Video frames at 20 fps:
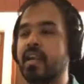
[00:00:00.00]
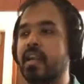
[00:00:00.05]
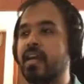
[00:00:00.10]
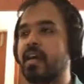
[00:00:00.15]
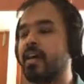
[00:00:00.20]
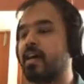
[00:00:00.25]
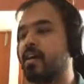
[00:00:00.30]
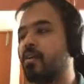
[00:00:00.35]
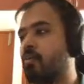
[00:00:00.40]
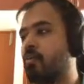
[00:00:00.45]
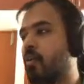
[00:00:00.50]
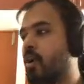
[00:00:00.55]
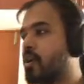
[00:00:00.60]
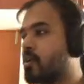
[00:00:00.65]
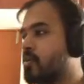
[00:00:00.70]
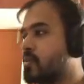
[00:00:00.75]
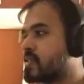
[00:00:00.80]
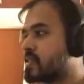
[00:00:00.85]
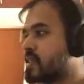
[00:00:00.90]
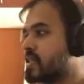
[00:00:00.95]
and
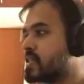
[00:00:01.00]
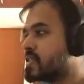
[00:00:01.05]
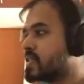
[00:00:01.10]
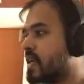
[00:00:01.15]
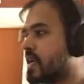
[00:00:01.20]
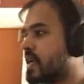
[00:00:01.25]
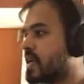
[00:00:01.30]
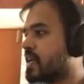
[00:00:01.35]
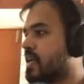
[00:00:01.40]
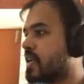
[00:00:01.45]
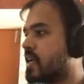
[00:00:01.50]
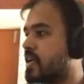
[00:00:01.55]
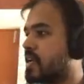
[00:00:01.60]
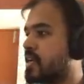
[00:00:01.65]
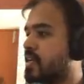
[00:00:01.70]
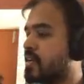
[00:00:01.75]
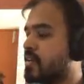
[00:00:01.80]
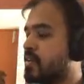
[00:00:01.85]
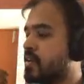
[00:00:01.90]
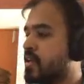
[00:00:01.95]
what you will see is
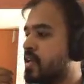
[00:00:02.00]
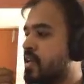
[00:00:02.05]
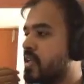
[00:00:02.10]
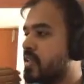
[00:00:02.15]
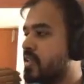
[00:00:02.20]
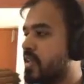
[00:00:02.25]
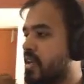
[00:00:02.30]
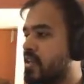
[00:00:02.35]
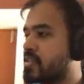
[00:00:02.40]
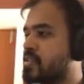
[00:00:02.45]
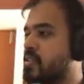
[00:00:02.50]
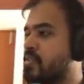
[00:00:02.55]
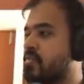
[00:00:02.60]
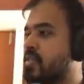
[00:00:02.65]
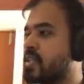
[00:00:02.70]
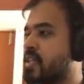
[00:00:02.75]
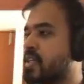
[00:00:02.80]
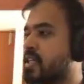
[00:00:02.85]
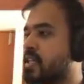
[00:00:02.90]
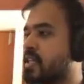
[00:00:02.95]
that the
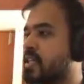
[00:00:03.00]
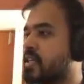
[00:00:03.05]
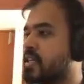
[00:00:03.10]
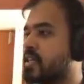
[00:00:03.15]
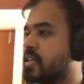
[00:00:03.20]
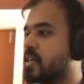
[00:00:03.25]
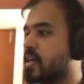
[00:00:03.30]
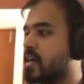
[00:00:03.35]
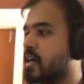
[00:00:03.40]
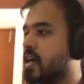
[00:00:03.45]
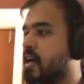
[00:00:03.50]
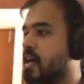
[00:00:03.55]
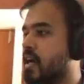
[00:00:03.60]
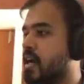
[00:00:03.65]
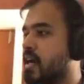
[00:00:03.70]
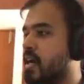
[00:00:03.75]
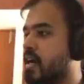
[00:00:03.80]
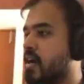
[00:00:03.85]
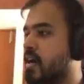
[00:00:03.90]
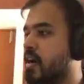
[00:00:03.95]
rest of the
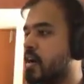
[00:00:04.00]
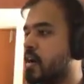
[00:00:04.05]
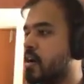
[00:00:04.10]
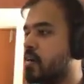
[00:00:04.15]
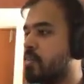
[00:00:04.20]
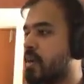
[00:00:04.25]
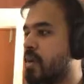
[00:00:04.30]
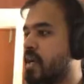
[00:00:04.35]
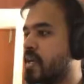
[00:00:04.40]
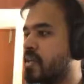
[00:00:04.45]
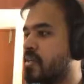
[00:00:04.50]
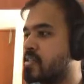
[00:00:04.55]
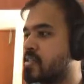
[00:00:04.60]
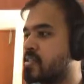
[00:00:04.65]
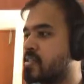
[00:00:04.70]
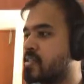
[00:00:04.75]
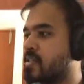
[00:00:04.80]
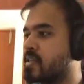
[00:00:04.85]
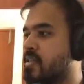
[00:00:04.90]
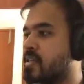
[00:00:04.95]

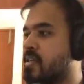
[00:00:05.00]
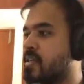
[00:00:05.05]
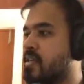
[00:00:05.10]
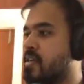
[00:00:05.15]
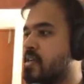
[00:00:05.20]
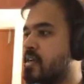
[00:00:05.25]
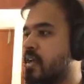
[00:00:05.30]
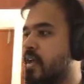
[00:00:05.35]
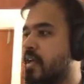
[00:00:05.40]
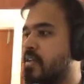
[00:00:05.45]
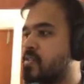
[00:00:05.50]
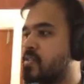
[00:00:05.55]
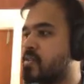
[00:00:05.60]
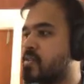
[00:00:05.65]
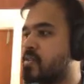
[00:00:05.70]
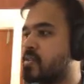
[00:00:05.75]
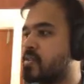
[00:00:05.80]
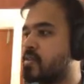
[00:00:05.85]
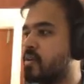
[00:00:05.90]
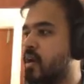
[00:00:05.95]
operators,
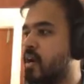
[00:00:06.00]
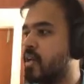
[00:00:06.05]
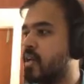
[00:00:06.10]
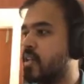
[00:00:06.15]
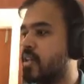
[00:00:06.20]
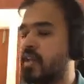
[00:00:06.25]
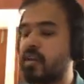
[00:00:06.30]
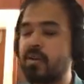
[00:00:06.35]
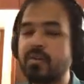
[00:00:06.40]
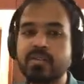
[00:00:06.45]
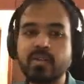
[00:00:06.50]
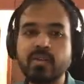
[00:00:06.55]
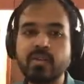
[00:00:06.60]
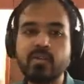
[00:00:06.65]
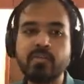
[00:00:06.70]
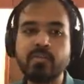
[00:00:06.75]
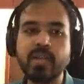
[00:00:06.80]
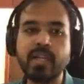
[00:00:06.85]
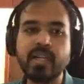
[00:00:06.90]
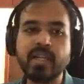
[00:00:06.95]
right? So they are
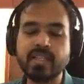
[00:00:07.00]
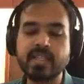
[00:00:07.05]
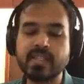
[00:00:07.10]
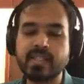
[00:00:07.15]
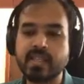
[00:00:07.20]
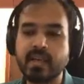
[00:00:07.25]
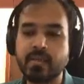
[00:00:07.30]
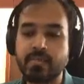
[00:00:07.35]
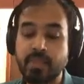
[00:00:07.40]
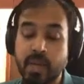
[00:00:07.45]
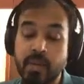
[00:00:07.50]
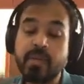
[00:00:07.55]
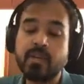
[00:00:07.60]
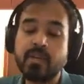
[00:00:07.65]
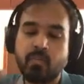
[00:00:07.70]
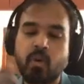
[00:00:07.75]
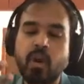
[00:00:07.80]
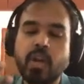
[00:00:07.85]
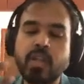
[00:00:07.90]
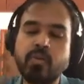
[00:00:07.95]
also built as
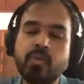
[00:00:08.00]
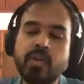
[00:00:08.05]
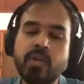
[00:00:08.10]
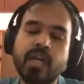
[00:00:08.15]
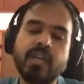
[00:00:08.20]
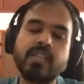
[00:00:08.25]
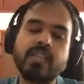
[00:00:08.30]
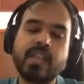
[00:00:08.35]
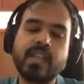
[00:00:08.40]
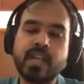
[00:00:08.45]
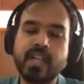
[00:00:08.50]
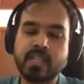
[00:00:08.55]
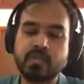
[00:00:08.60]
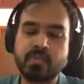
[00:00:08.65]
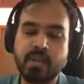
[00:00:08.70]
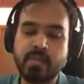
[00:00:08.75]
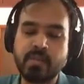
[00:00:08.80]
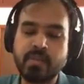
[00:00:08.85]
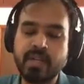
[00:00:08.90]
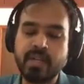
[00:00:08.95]
what you would
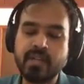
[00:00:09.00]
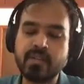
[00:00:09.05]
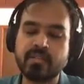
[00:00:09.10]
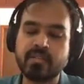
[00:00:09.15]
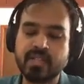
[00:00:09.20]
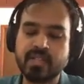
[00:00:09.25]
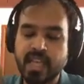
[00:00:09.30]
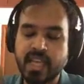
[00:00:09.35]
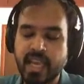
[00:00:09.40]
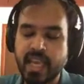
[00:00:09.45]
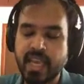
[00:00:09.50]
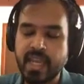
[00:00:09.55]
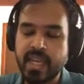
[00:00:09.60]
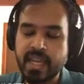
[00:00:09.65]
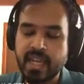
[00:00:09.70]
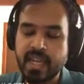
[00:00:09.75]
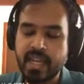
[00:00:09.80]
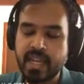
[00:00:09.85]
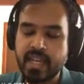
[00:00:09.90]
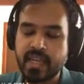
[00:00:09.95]
consider as primitives
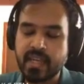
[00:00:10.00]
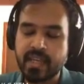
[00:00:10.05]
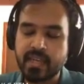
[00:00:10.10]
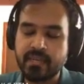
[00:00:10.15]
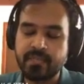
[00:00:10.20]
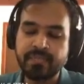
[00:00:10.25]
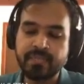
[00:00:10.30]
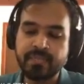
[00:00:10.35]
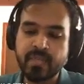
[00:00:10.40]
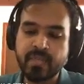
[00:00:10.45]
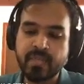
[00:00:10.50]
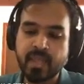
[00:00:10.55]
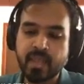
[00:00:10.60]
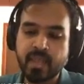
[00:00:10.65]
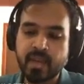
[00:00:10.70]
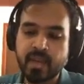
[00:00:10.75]
in a